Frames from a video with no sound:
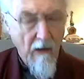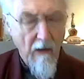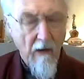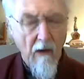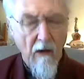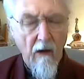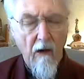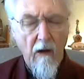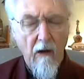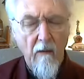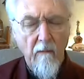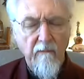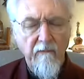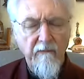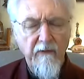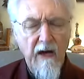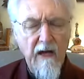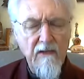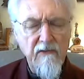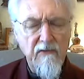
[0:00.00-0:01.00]
Om
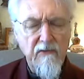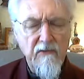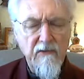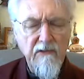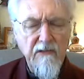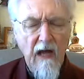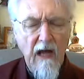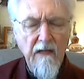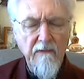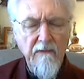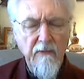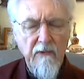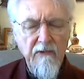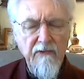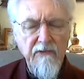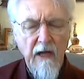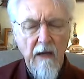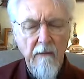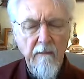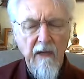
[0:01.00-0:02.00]
Vajrasattva
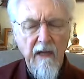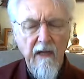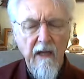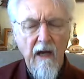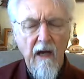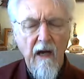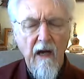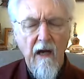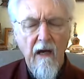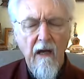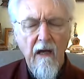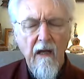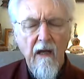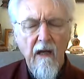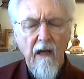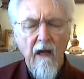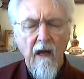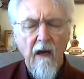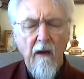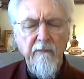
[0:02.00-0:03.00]
Samaya,
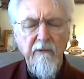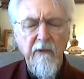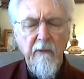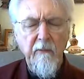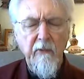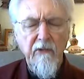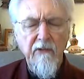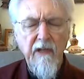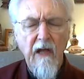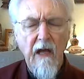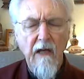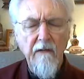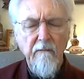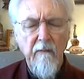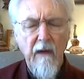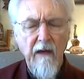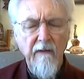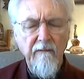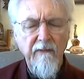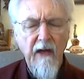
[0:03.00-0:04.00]
help to protect
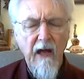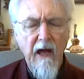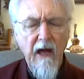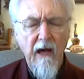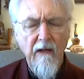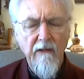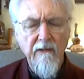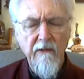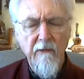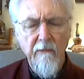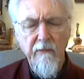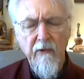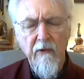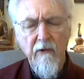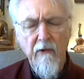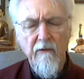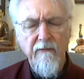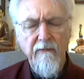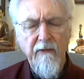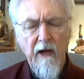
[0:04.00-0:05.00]
my vow, to
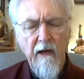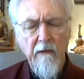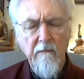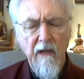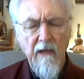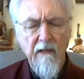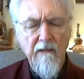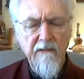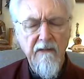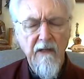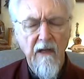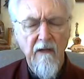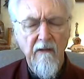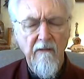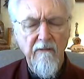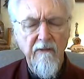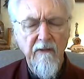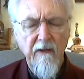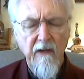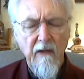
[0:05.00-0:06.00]
purify
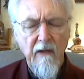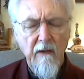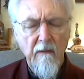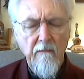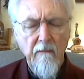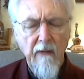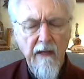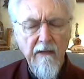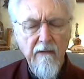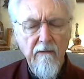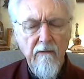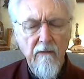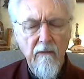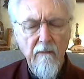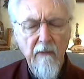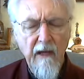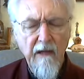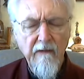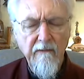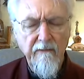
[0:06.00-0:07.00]
myself. May you
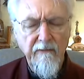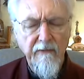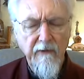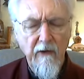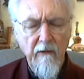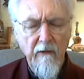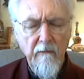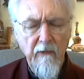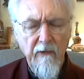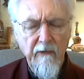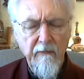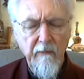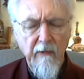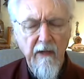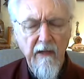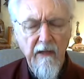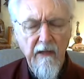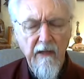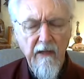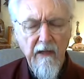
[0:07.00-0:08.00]
remain firm with
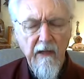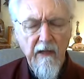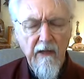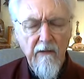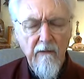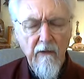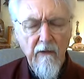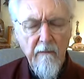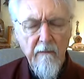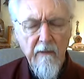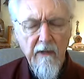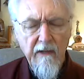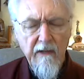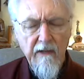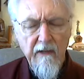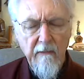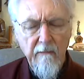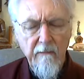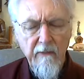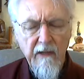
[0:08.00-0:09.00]
me. Grant me the
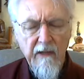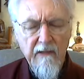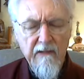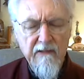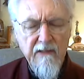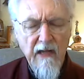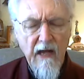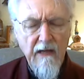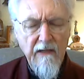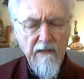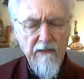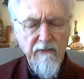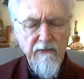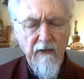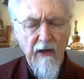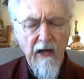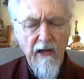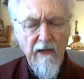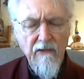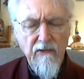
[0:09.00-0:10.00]
complete
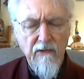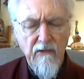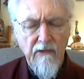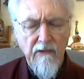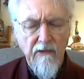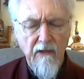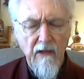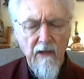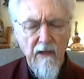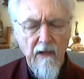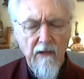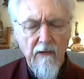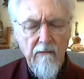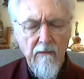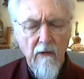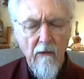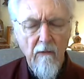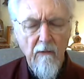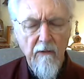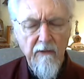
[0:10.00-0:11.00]
satisfaction.
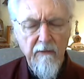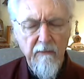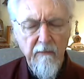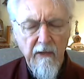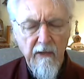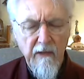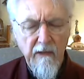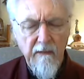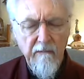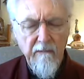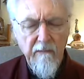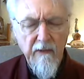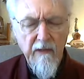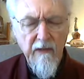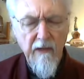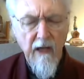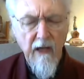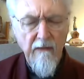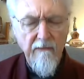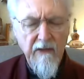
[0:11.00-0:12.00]
Grow with me. Be
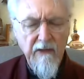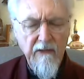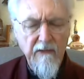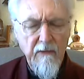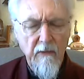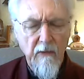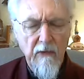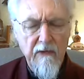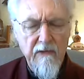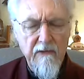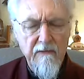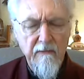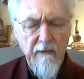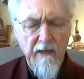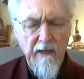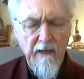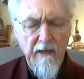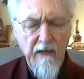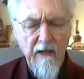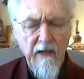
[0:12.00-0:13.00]
loving towards
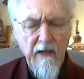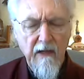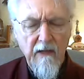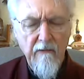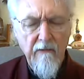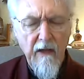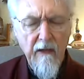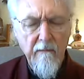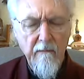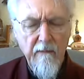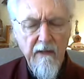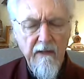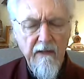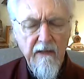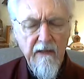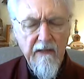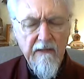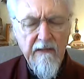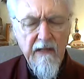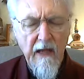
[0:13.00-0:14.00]
me. Grant me
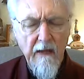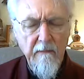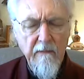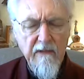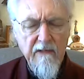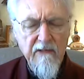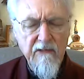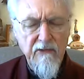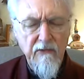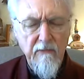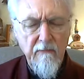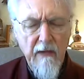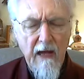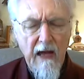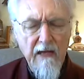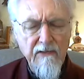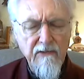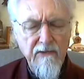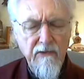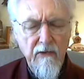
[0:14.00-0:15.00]
the attainments to
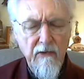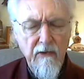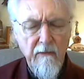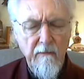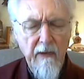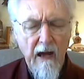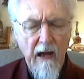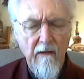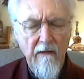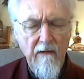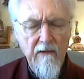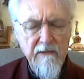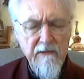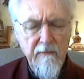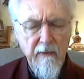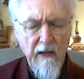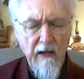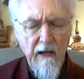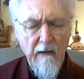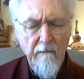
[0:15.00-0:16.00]
master the powers
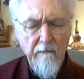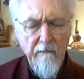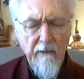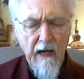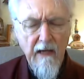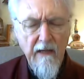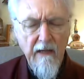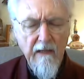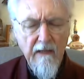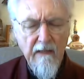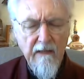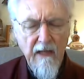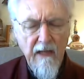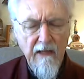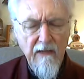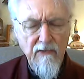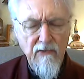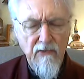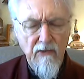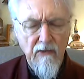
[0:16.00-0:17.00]
beyond body and
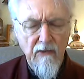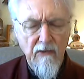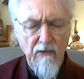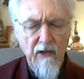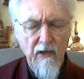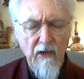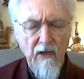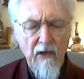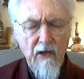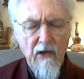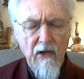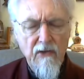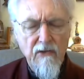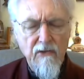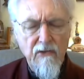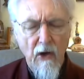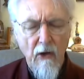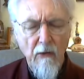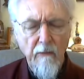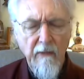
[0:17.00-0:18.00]
nature.
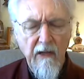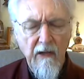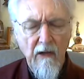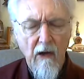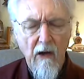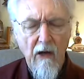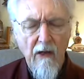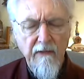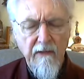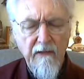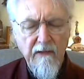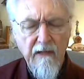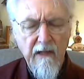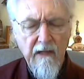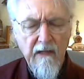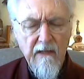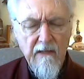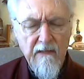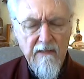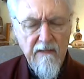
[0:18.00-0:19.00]
Show me all the
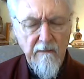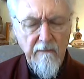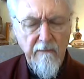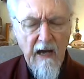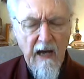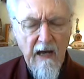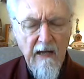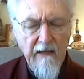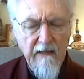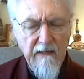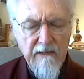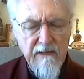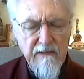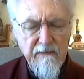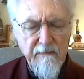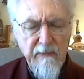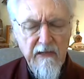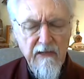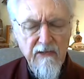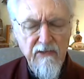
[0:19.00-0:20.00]
deeds of body,
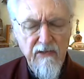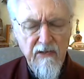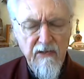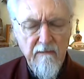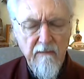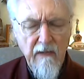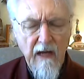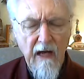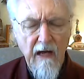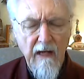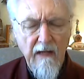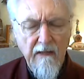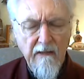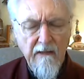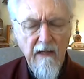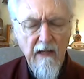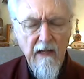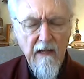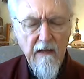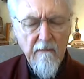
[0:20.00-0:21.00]
speech, and mind.
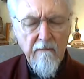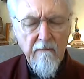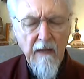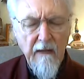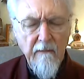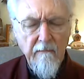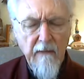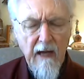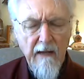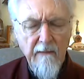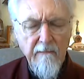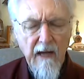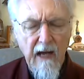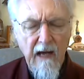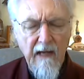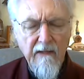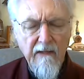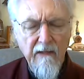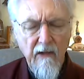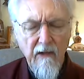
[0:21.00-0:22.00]
Make my
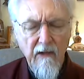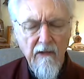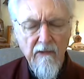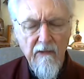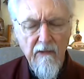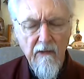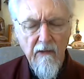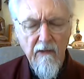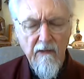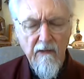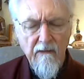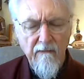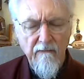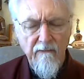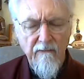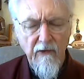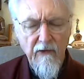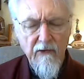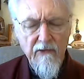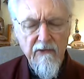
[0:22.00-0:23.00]
mind heart good,
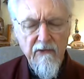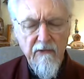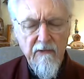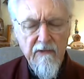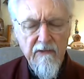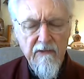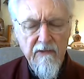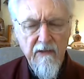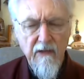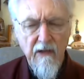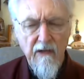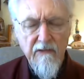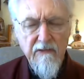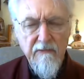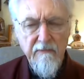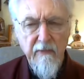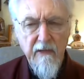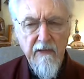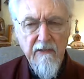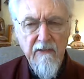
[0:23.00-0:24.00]
virtuous, and
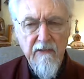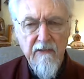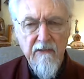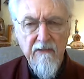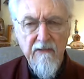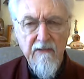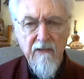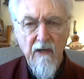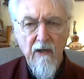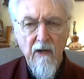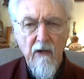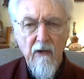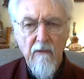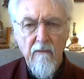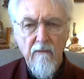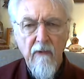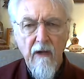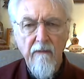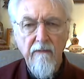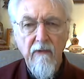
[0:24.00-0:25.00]
auspicious.
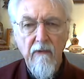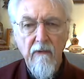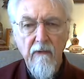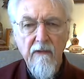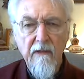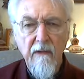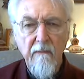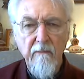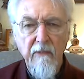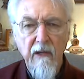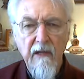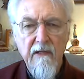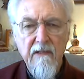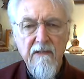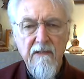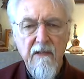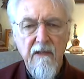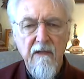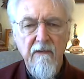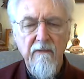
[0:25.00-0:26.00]
Revel in the
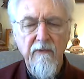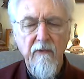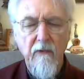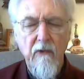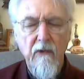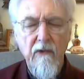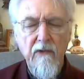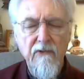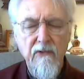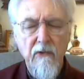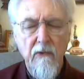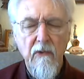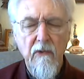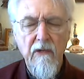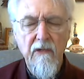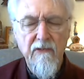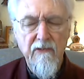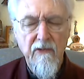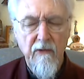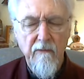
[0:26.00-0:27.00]
bliss of the 4
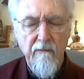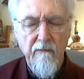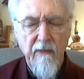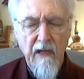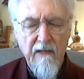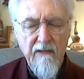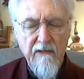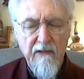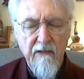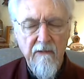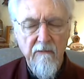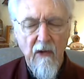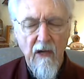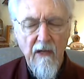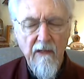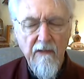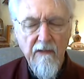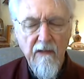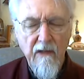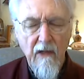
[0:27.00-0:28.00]
joys, O Blessed
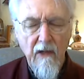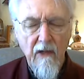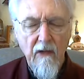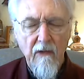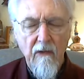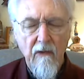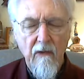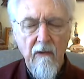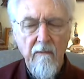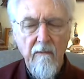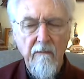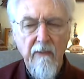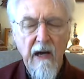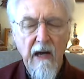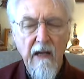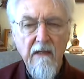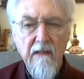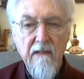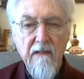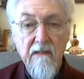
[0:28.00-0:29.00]
One, who
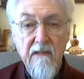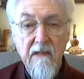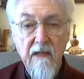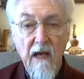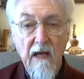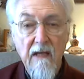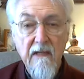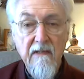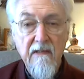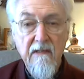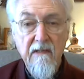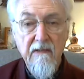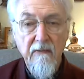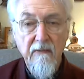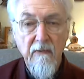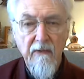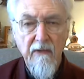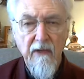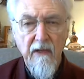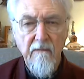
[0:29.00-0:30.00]
embodies the essence
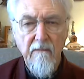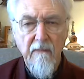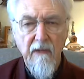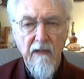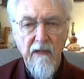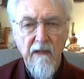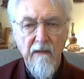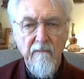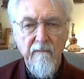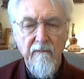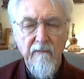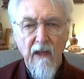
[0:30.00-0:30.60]
within me.